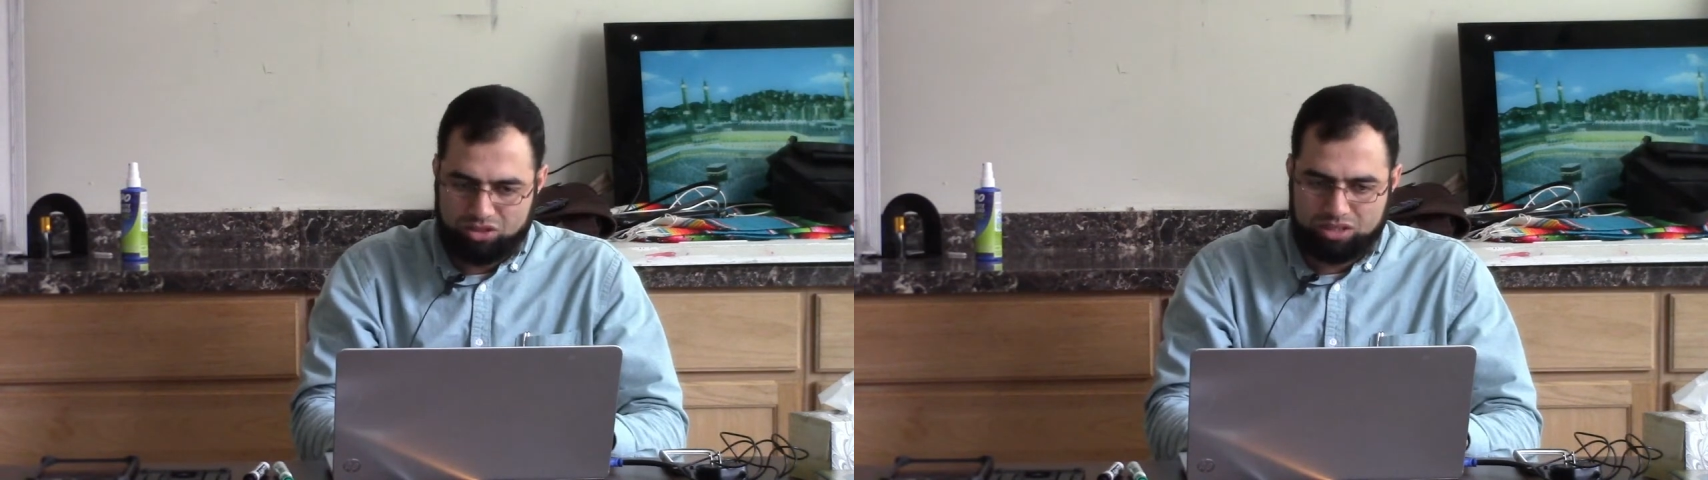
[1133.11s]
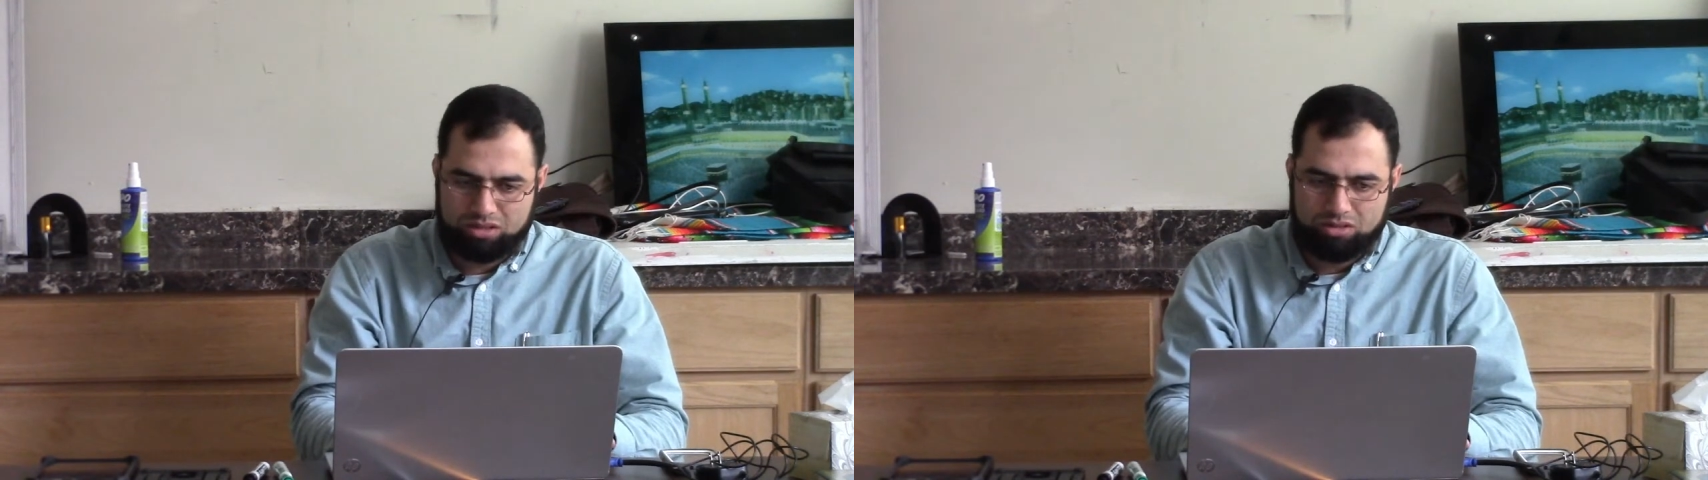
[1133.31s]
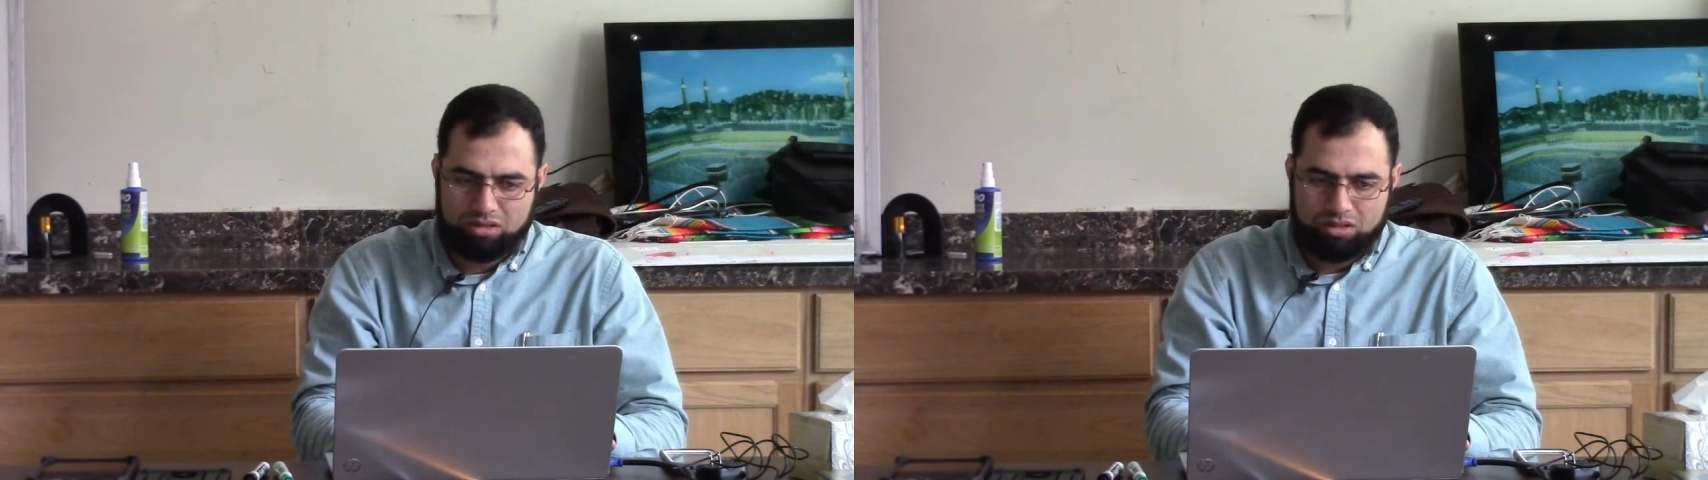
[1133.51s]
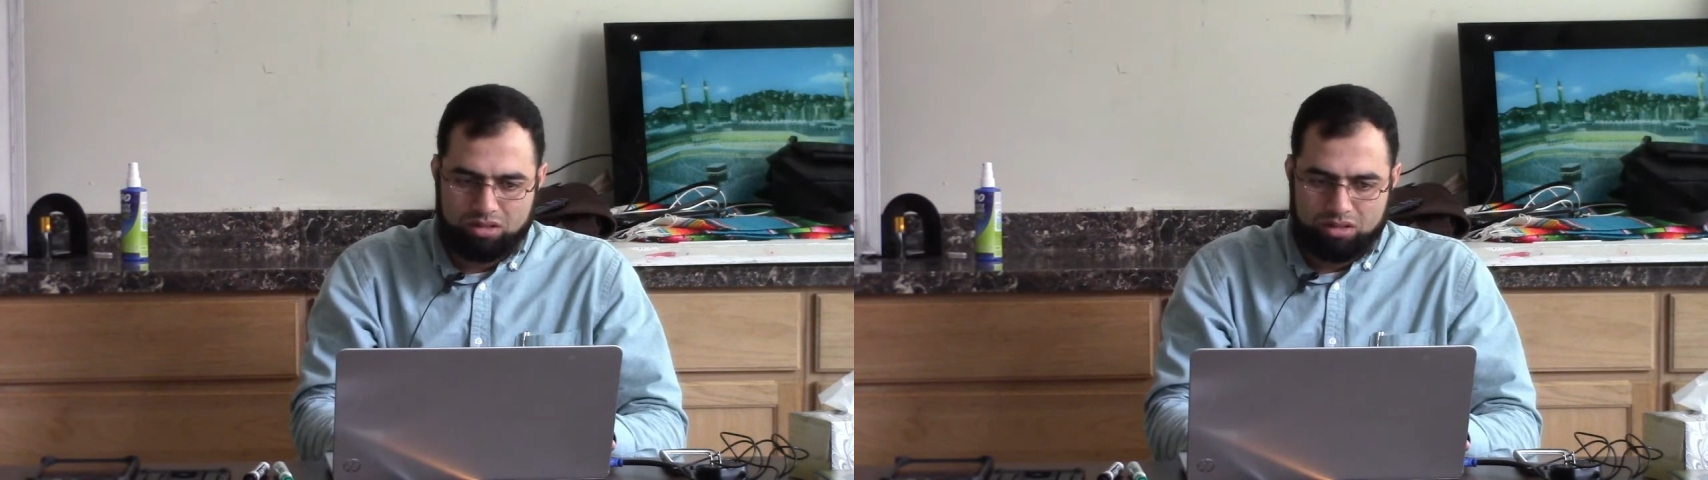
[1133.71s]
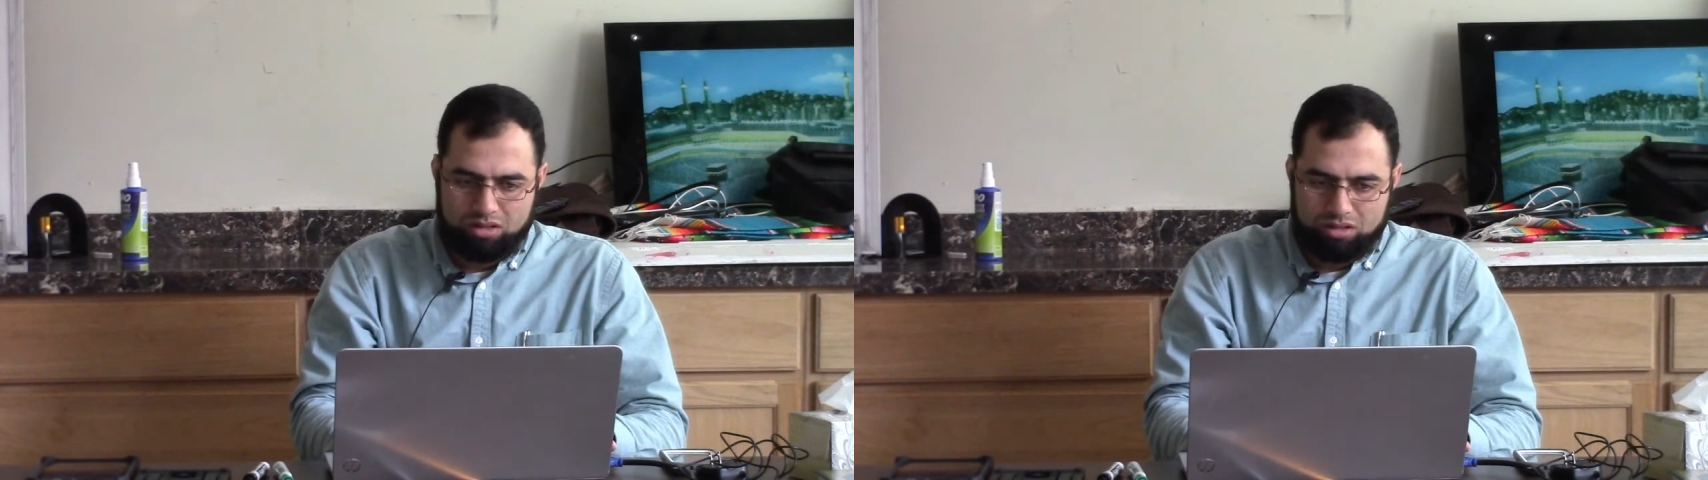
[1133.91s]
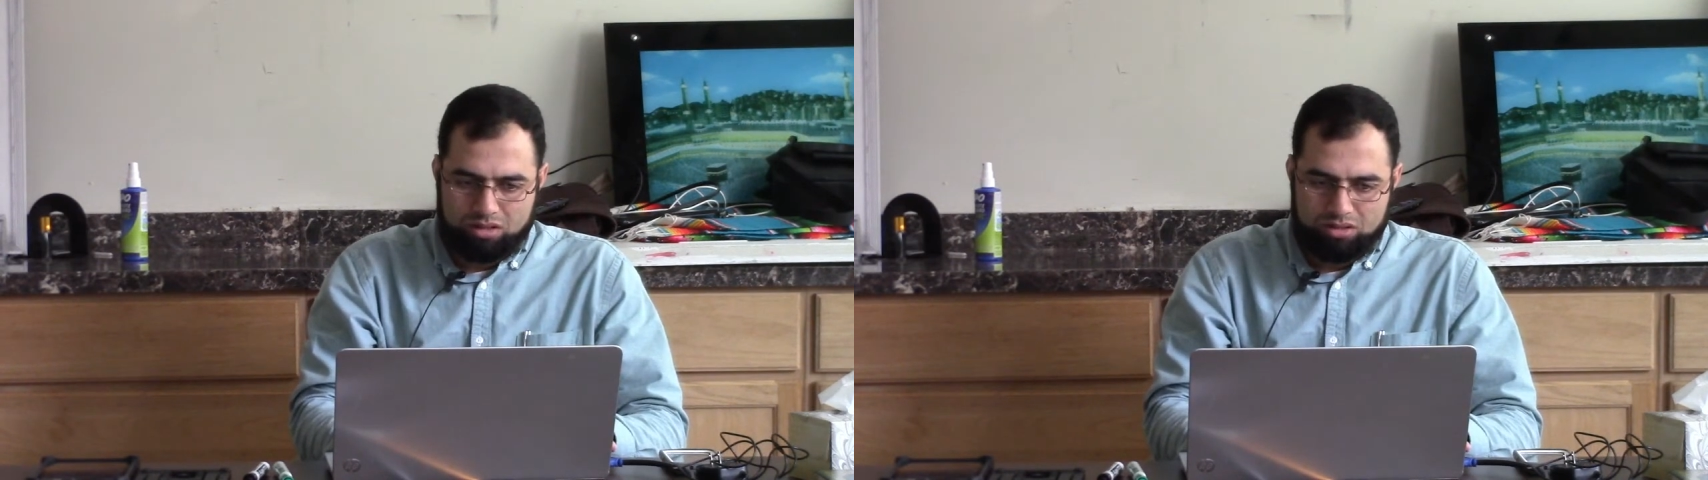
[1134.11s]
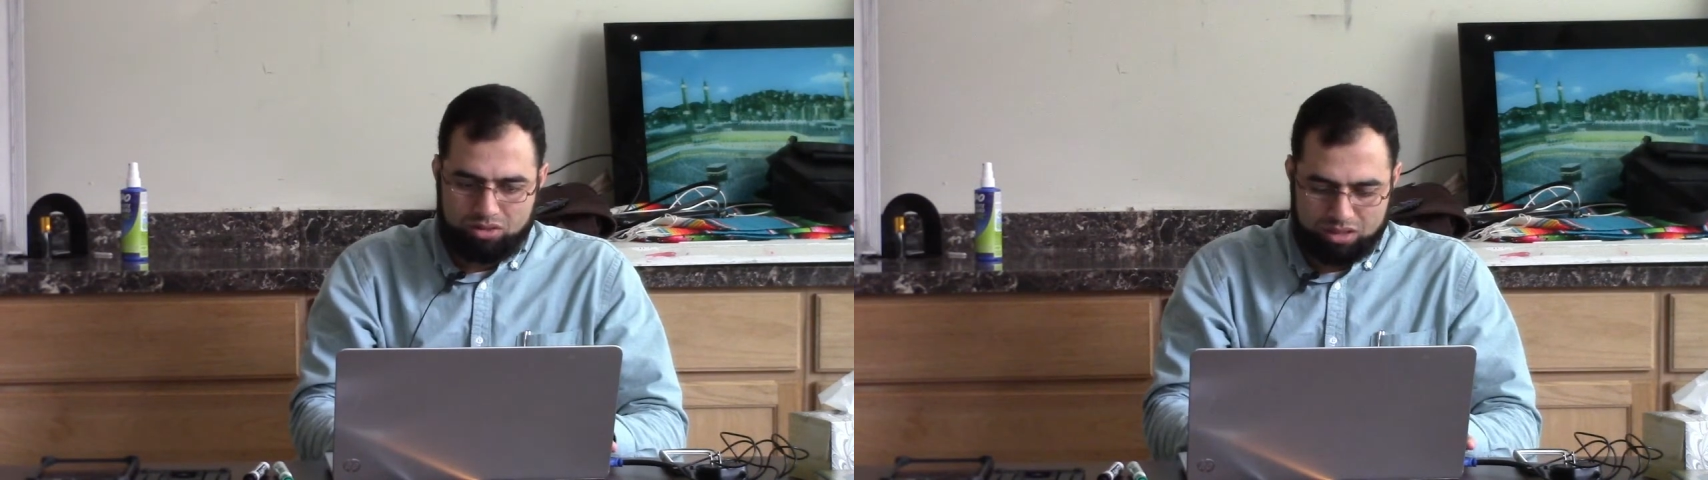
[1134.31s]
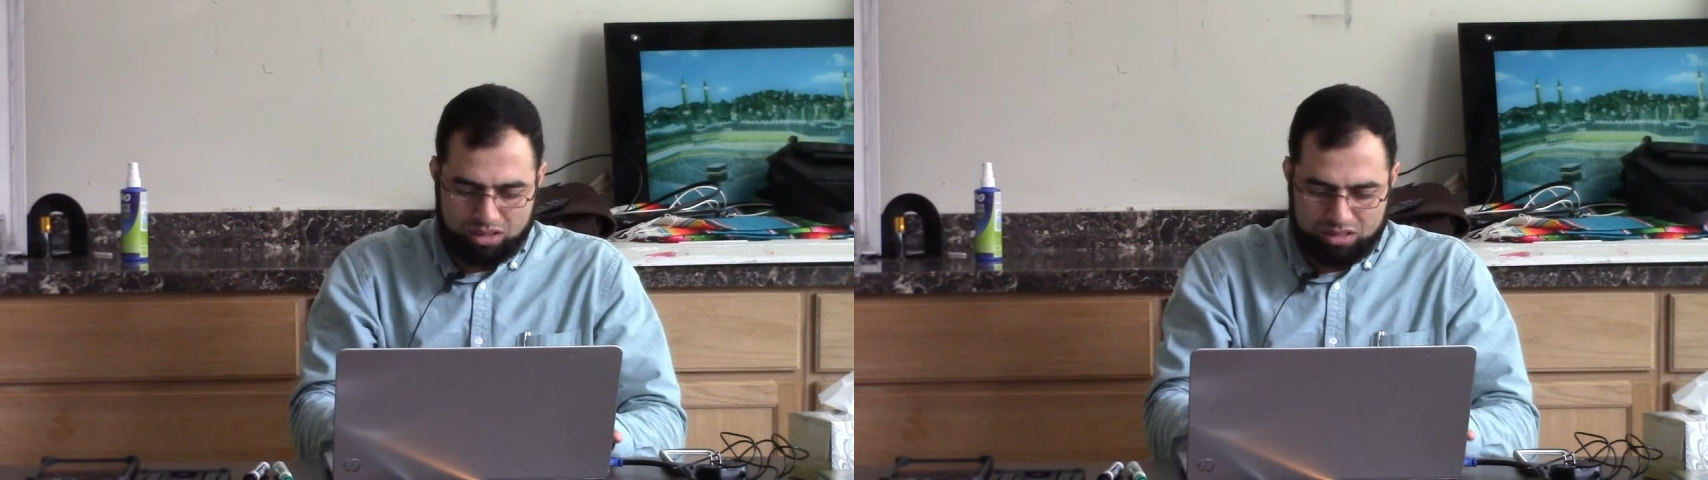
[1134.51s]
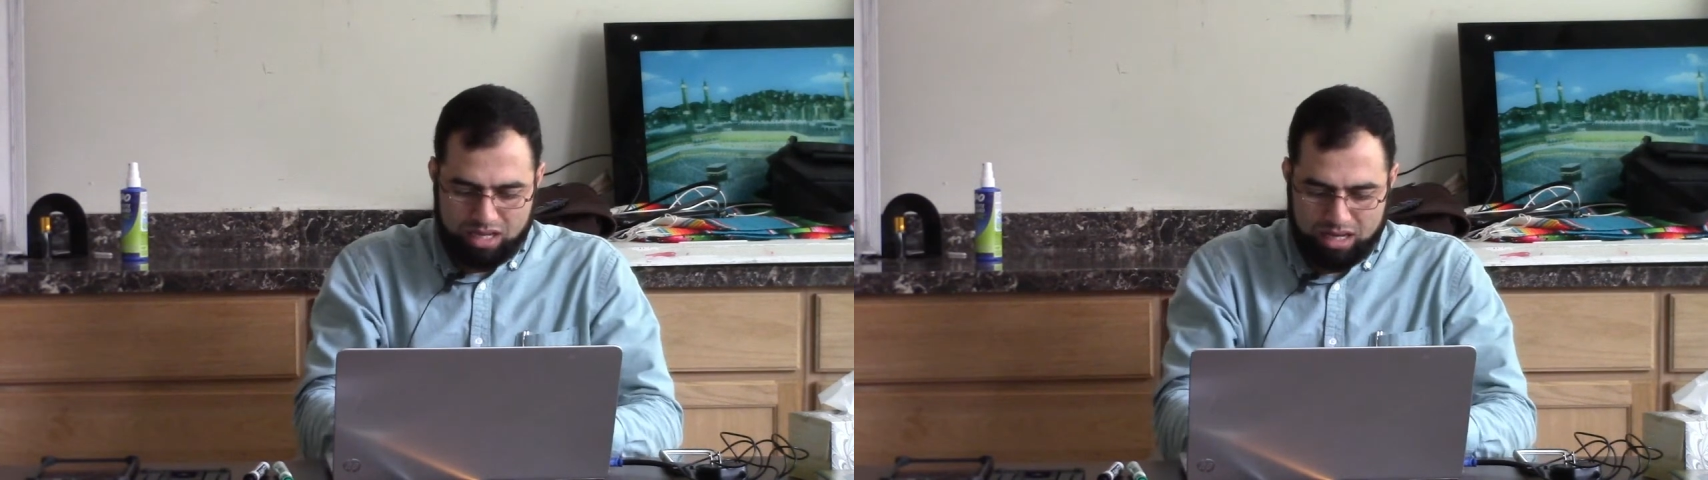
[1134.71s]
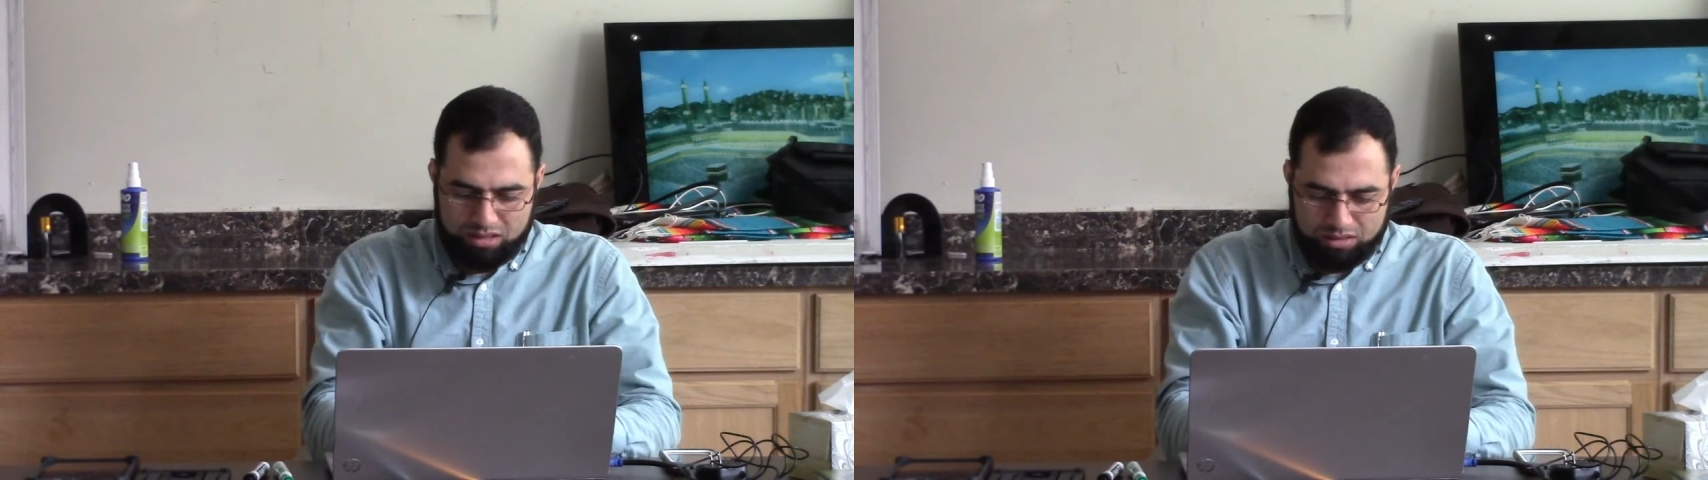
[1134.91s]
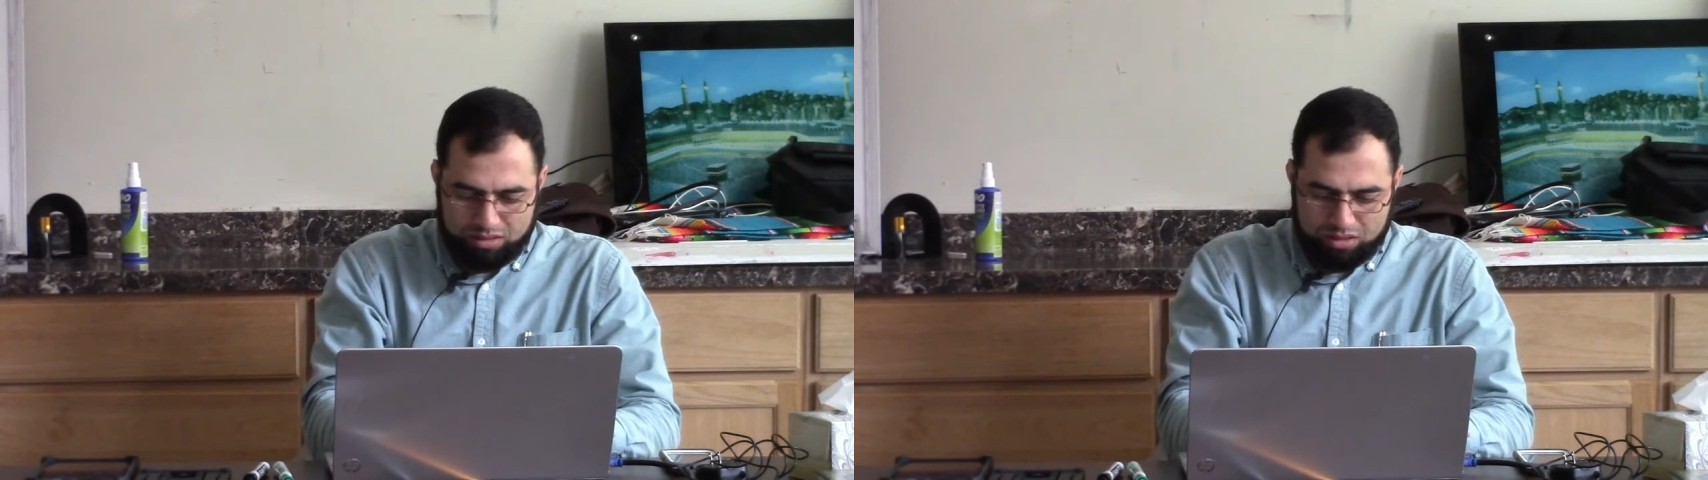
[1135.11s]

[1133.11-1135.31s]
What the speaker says: just to understand.